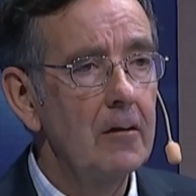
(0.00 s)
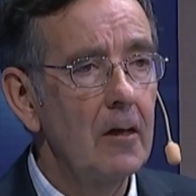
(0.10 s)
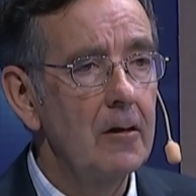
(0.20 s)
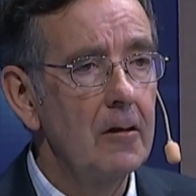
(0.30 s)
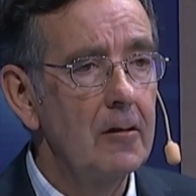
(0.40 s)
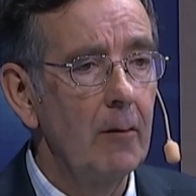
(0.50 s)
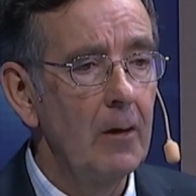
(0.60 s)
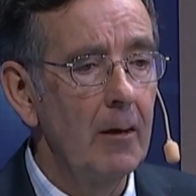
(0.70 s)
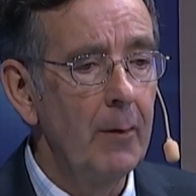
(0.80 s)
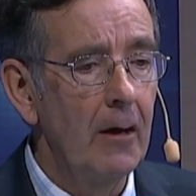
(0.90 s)
us is
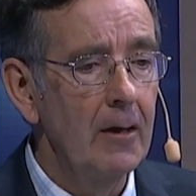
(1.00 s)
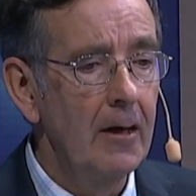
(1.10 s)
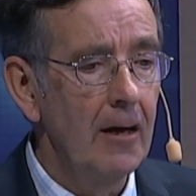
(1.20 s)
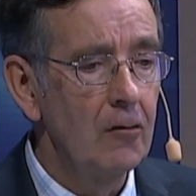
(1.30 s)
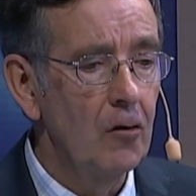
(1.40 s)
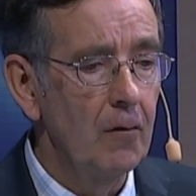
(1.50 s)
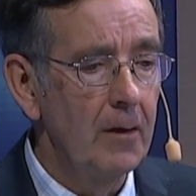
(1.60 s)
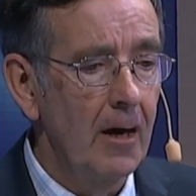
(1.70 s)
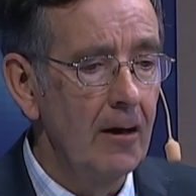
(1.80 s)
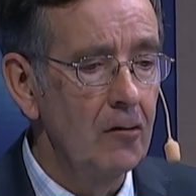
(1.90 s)
something about the nature of
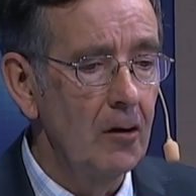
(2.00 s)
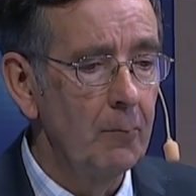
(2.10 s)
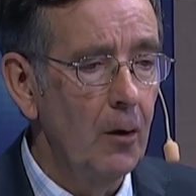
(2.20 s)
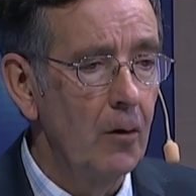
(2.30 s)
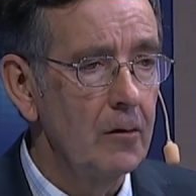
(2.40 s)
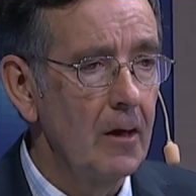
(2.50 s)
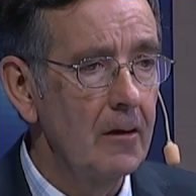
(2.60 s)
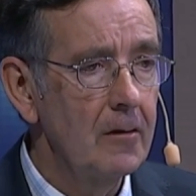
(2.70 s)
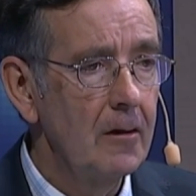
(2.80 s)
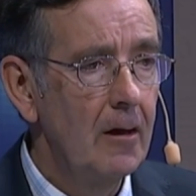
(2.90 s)
the aging
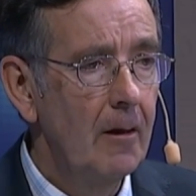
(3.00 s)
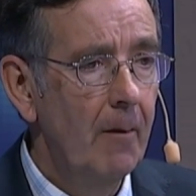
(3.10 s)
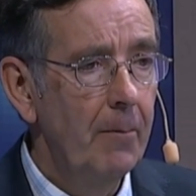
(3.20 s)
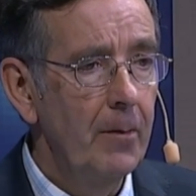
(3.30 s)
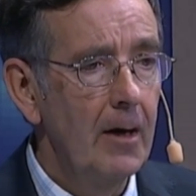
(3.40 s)
process, that